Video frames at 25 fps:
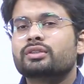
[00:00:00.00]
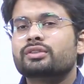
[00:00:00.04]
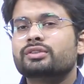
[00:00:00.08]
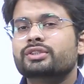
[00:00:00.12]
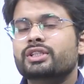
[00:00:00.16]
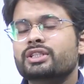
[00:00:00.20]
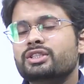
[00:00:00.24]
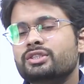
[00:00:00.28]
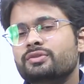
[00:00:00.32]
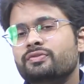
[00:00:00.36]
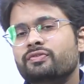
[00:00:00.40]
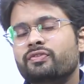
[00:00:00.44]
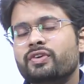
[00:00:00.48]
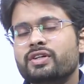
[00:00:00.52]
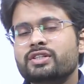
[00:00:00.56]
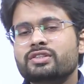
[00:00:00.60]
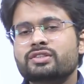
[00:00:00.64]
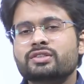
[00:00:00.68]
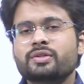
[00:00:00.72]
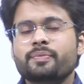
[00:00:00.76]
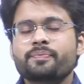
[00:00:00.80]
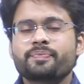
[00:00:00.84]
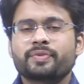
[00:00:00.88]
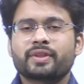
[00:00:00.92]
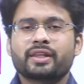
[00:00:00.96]
just
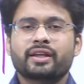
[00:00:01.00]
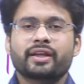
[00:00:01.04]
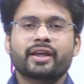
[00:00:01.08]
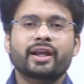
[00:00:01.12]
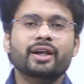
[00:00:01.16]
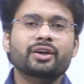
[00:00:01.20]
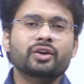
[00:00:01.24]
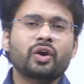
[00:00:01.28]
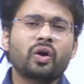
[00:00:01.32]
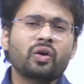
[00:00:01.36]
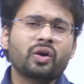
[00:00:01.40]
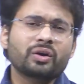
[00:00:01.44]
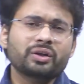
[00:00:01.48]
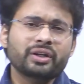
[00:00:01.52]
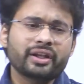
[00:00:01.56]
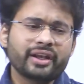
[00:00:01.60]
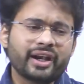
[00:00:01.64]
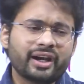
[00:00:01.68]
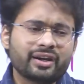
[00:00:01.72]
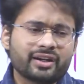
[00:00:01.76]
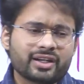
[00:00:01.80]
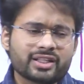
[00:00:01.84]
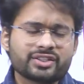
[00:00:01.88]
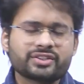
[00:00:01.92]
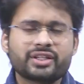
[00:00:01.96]
first introductory
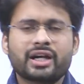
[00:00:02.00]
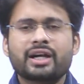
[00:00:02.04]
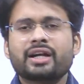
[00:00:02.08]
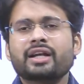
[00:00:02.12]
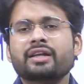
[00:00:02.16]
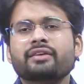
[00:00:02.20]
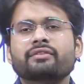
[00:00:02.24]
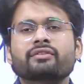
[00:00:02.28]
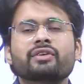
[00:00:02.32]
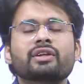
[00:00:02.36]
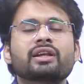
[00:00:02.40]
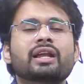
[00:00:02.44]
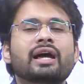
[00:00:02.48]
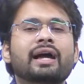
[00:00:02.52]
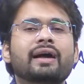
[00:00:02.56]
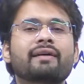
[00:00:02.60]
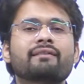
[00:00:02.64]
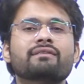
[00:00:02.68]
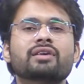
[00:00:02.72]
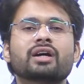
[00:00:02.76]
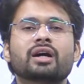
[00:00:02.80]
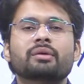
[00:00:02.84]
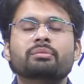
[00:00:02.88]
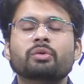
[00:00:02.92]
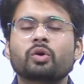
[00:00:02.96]
understanding we'll
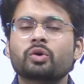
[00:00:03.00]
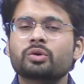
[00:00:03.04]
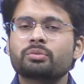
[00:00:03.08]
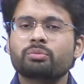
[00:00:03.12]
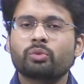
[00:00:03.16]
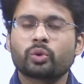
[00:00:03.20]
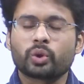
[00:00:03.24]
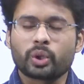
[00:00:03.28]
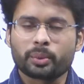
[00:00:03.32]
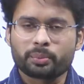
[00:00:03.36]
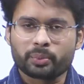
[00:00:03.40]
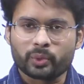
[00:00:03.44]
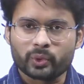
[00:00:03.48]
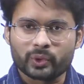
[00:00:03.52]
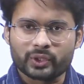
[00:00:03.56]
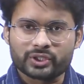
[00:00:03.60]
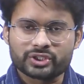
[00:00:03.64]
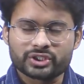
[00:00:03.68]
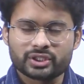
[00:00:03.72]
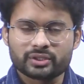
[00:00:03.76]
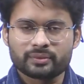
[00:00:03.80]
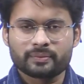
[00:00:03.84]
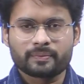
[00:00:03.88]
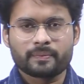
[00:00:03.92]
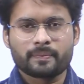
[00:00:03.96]
have about mode of
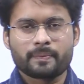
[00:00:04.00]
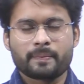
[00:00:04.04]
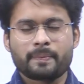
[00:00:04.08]
production.